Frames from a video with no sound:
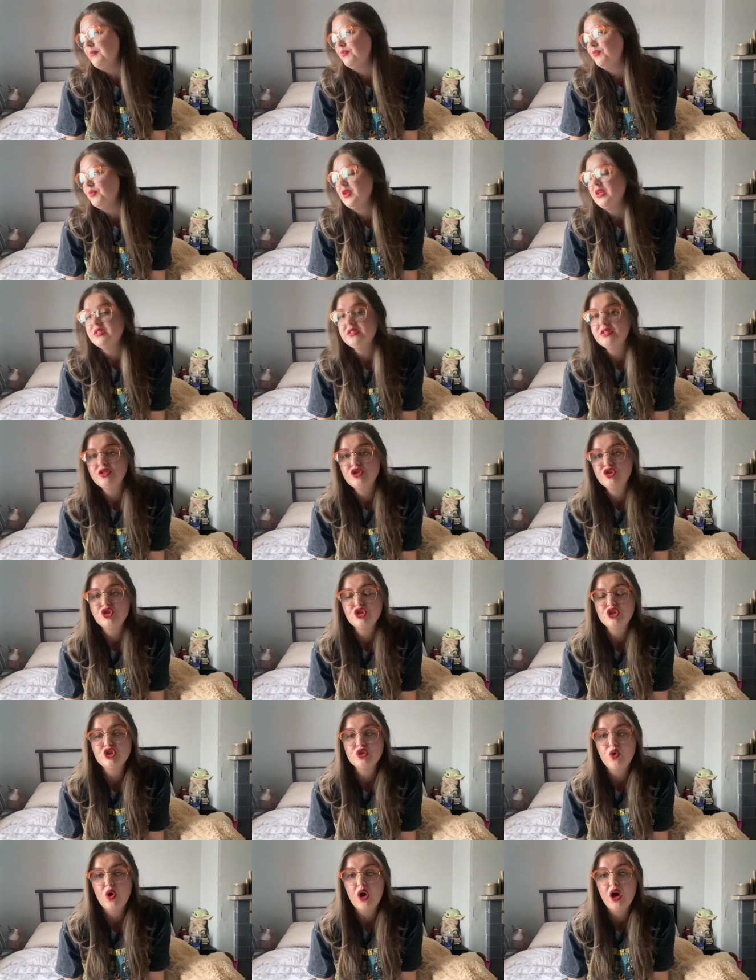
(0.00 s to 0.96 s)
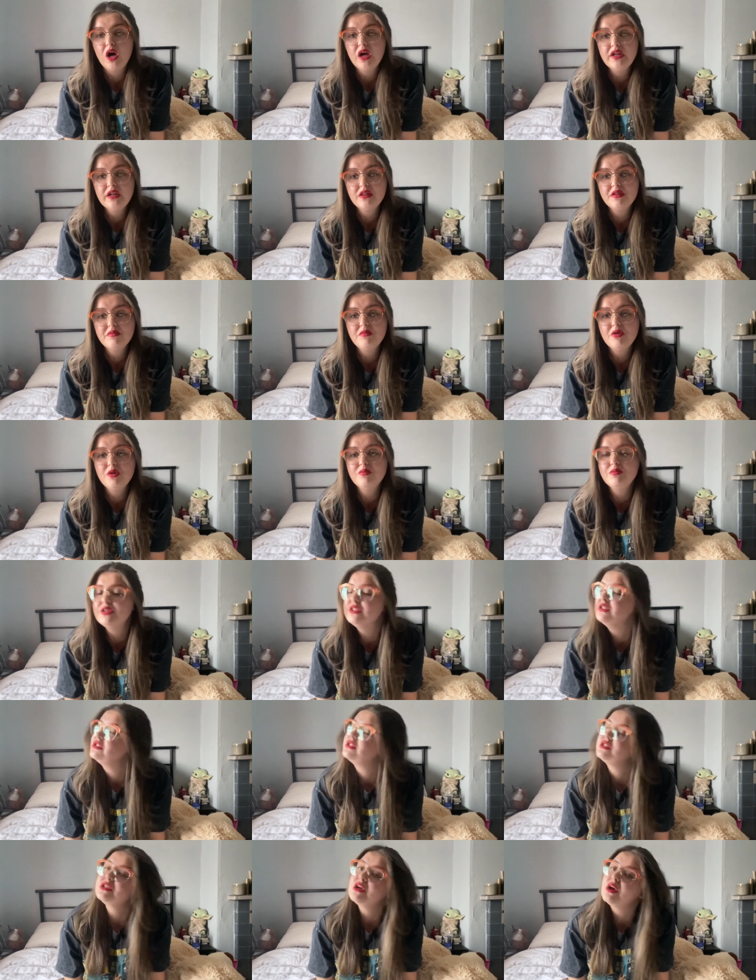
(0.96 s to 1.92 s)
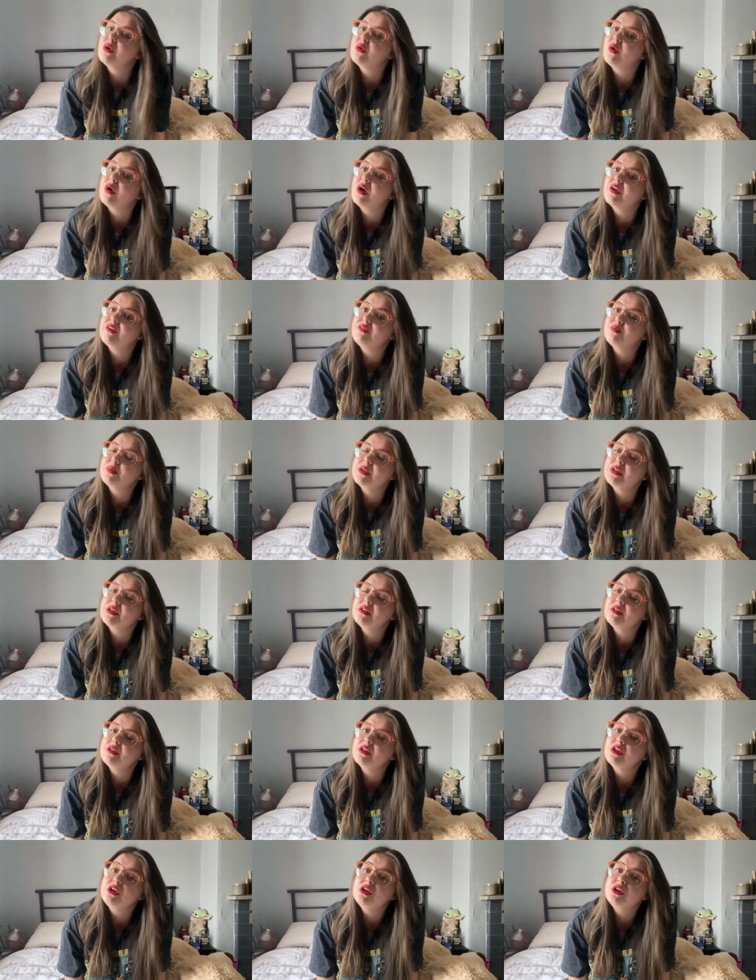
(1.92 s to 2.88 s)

because it's just so hot at the moment, so I've been